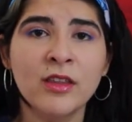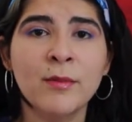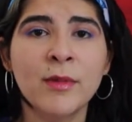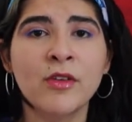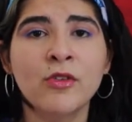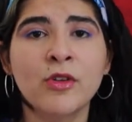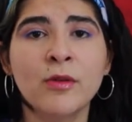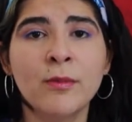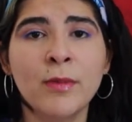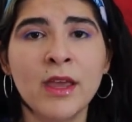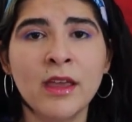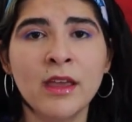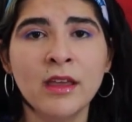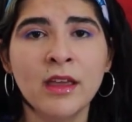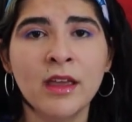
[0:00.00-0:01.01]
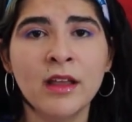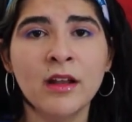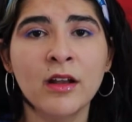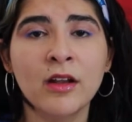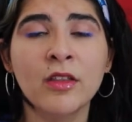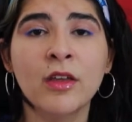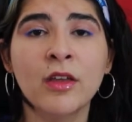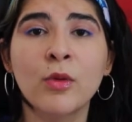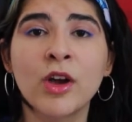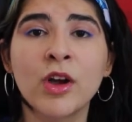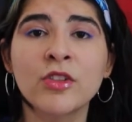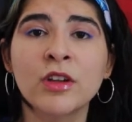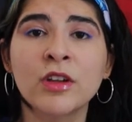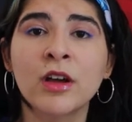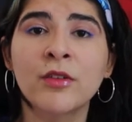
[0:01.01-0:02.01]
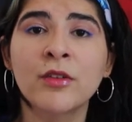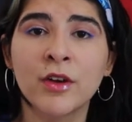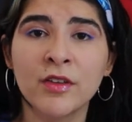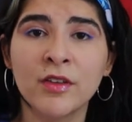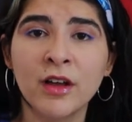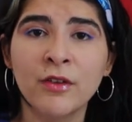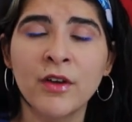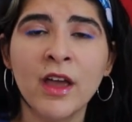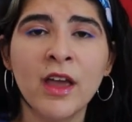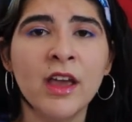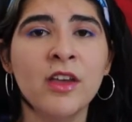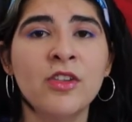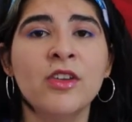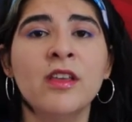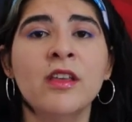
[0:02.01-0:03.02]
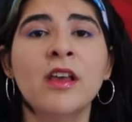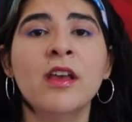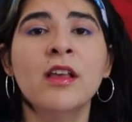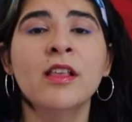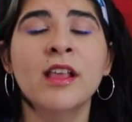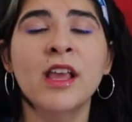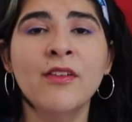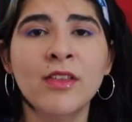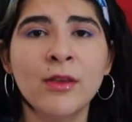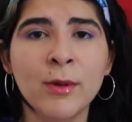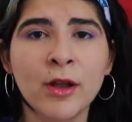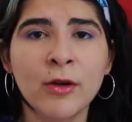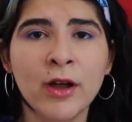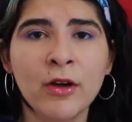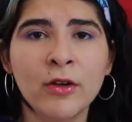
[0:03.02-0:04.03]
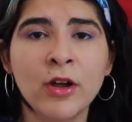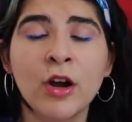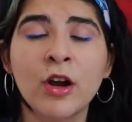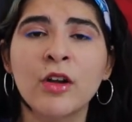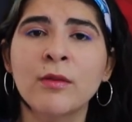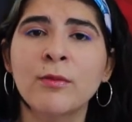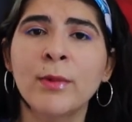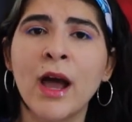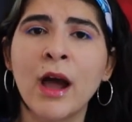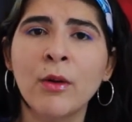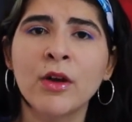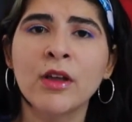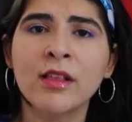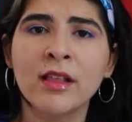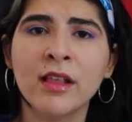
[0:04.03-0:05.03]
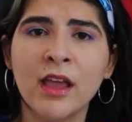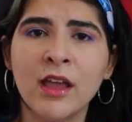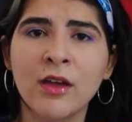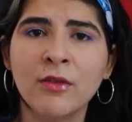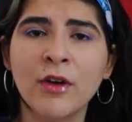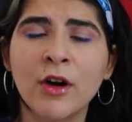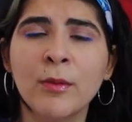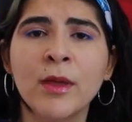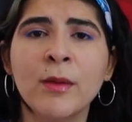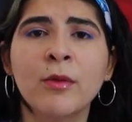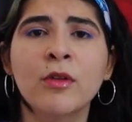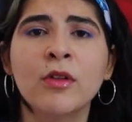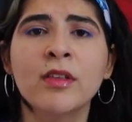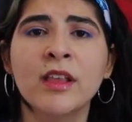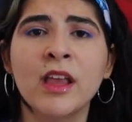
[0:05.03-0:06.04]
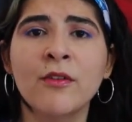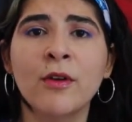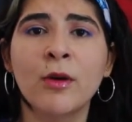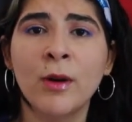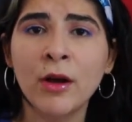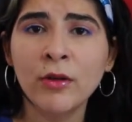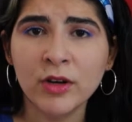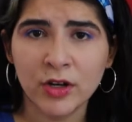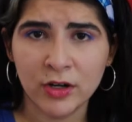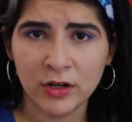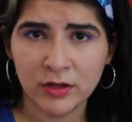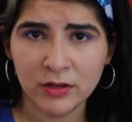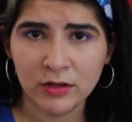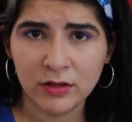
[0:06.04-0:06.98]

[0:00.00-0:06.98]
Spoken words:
The mystery being in the questioning of herself. Is she safe to be around? Are her powers safe? Are people safe around her?